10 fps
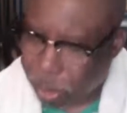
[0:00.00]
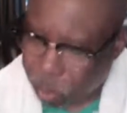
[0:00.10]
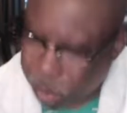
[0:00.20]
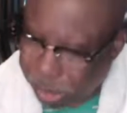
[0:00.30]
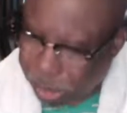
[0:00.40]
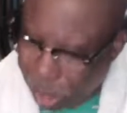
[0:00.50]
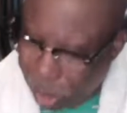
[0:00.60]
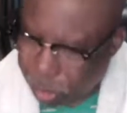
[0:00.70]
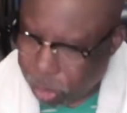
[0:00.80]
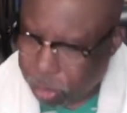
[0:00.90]
We can
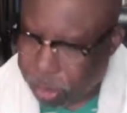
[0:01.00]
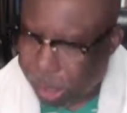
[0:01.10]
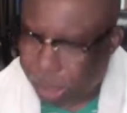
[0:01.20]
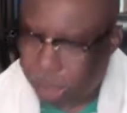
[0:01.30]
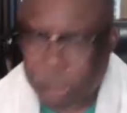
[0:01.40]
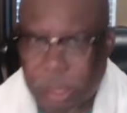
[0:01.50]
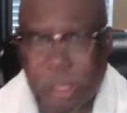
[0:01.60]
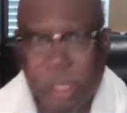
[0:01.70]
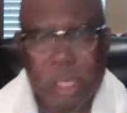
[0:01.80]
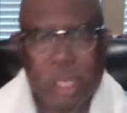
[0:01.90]
call those things.
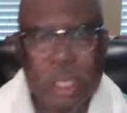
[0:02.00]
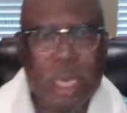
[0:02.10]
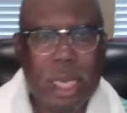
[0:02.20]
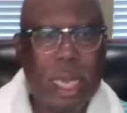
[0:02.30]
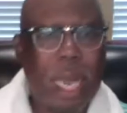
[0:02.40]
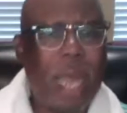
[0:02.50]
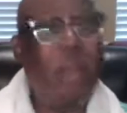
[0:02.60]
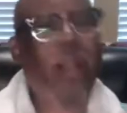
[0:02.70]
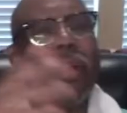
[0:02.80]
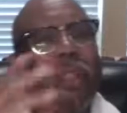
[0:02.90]
I heard